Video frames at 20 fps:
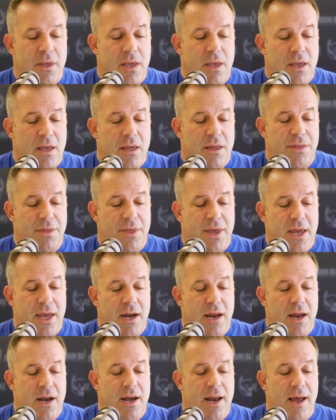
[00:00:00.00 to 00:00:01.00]

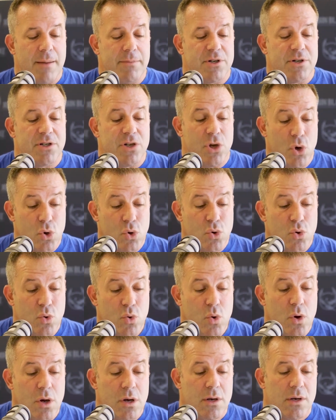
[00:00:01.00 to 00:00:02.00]
Then number
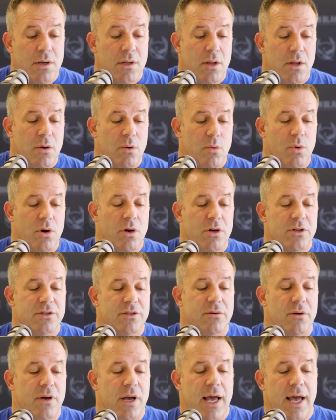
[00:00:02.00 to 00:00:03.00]
two was
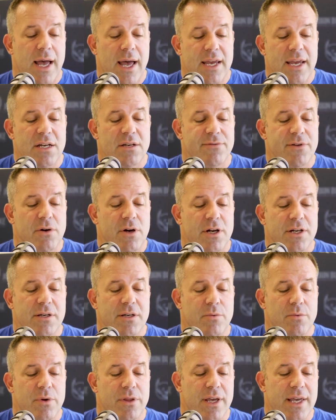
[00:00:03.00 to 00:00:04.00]
an uh, interview I
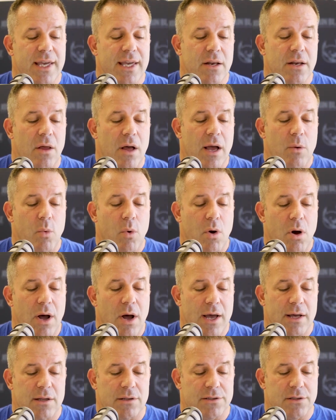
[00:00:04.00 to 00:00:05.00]
did with Eli
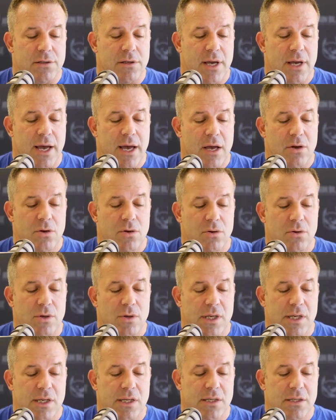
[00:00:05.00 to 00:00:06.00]
Wild, uh, who
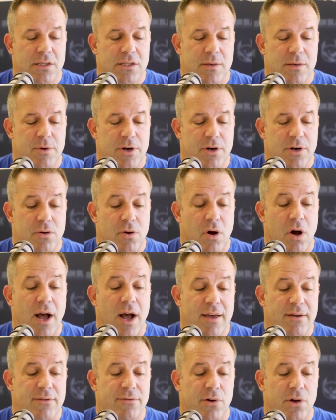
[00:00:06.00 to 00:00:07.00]
is someone who I
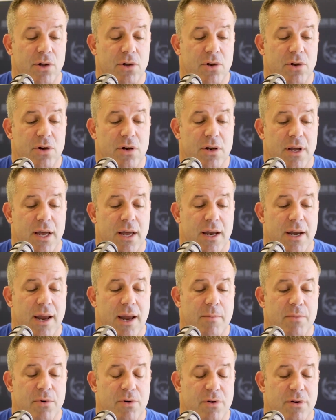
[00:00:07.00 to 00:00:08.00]
have learned a
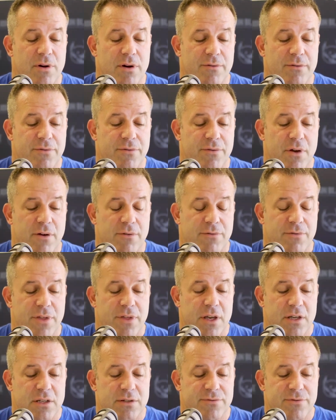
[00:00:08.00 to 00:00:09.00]
number of, of
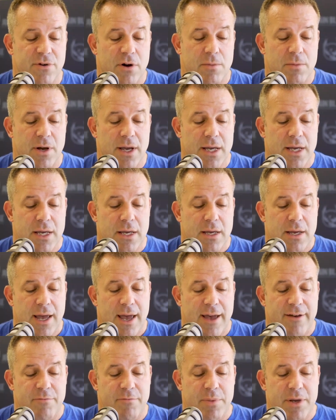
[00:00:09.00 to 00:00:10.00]
things from. I
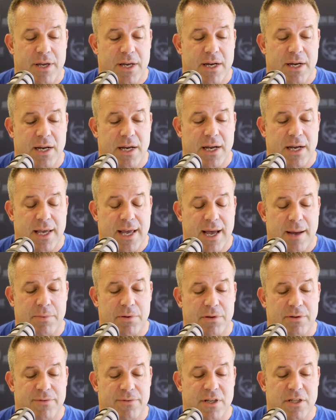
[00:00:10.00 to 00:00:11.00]
have been in a
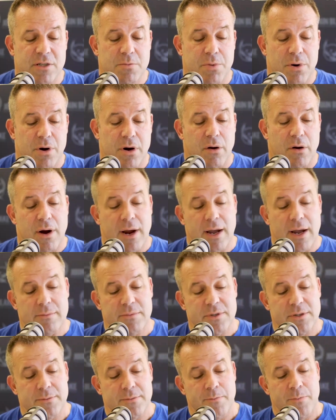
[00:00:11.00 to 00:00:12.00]
couple of his
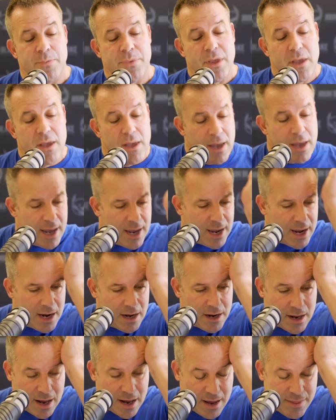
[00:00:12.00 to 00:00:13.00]
programs, and
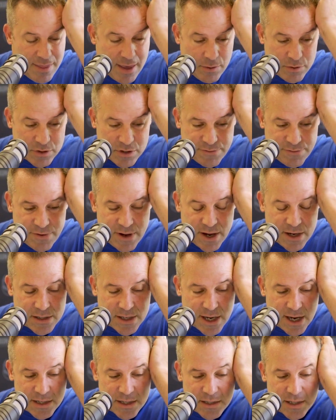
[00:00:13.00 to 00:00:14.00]
uh, and that was a
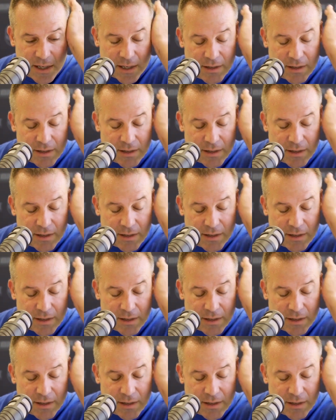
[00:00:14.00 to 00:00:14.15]
fantastic